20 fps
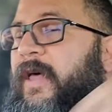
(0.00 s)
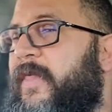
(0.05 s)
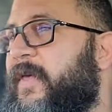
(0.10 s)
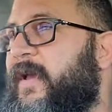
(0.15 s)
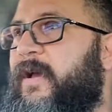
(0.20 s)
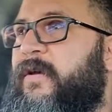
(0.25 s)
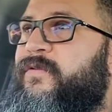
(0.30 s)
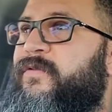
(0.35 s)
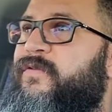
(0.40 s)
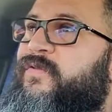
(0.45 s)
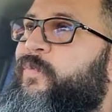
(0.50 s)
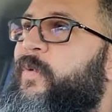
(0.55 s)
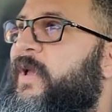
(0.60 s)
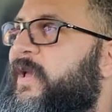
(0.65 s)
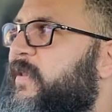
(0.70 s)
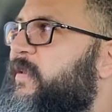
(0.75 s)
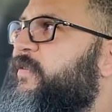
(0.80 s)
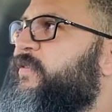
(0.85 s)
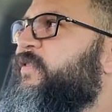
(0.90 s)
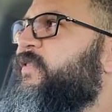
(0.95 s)
I think I was
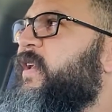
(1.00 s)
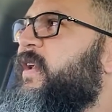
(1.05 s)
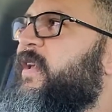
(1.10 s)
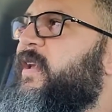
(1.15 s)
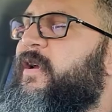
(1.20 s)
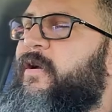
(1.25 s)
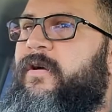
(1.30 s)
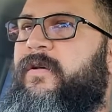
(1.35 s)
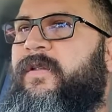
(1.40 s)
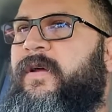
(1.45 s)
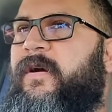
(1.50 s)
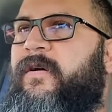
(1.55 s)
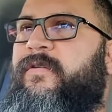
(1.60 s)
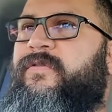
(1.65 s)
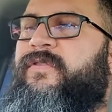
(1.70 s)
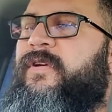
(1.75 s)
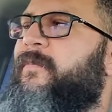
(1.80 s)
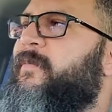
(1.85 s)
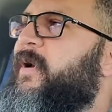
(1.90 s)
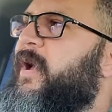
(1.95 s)
swinging the stick here and there.
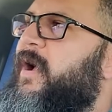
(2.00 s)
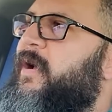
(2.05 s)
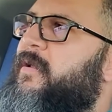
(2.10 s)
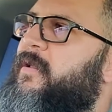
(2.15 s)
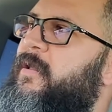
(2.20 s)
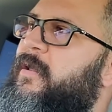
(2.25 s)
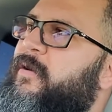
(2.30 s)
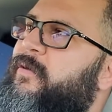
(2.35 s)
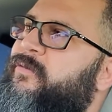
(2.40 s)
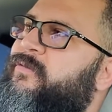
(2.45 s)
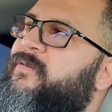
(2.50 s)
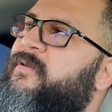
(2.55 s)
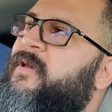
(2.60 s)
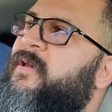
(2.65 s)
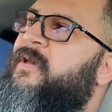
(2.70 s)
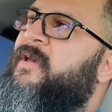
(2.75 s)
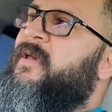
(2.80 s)
Something got close.